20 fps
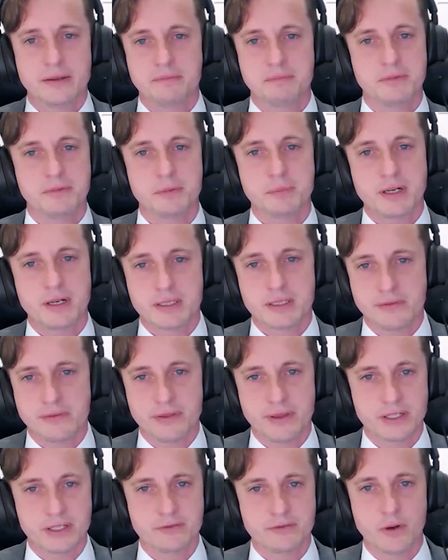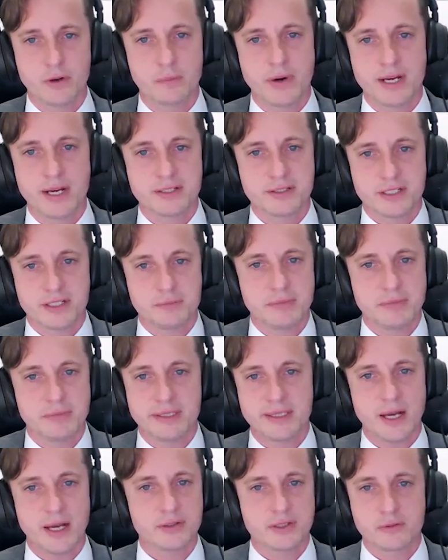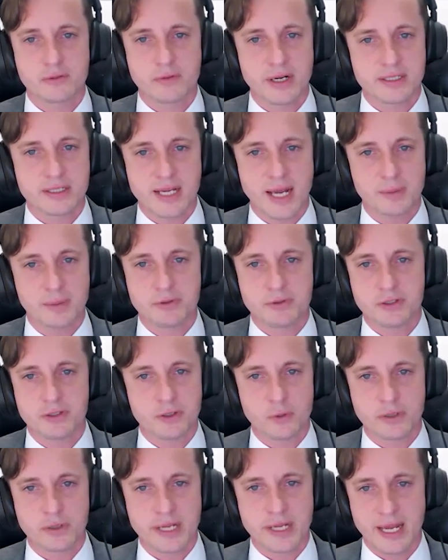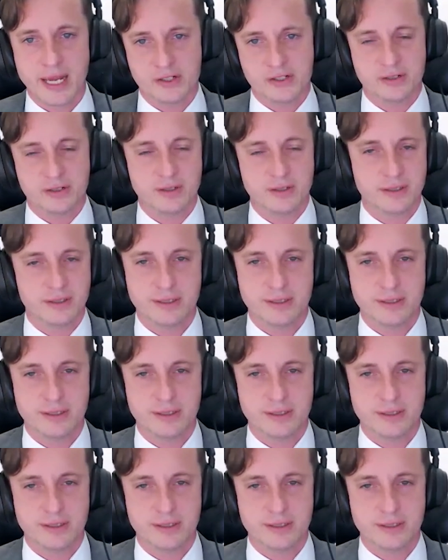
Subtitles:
Just because everything's fallen in price doesn't mean that now's a great time to just own cash.